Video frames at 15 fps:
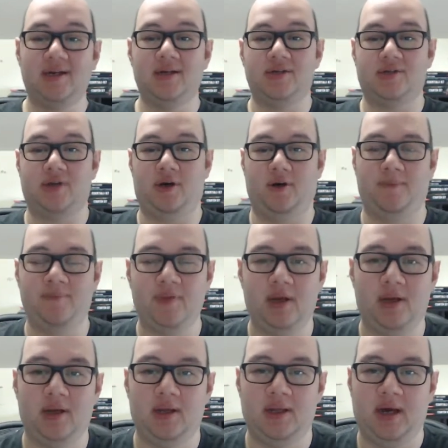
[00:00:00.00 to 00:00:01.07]
So
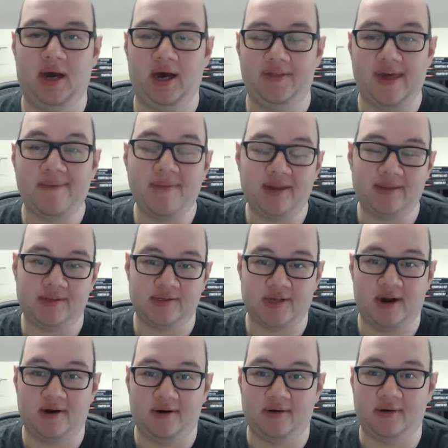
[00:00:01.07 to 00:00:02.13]
they meet this
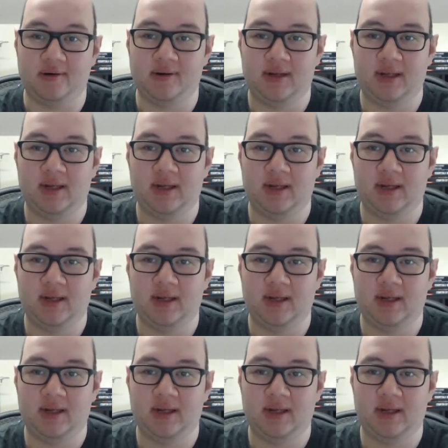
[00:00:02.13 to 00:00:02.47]
character,